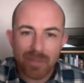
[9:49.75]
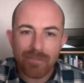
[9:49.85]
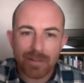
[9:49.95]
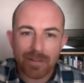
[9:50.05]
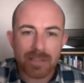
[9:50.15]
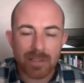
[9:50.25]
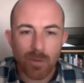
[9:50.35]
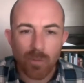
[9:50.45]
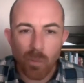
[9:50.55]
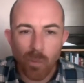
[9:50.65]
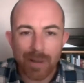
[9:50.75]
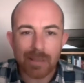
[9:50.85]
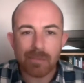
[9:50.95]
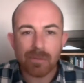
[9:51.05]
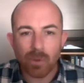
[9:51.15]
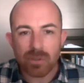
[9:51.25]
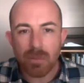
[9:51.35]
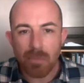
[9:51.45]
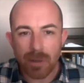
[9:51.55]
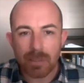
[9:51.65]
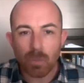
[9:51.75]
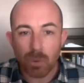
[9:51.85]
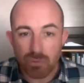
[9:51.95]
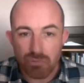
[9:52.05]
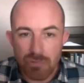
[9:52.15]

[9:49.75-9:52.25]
the fantasy of winning lots of money was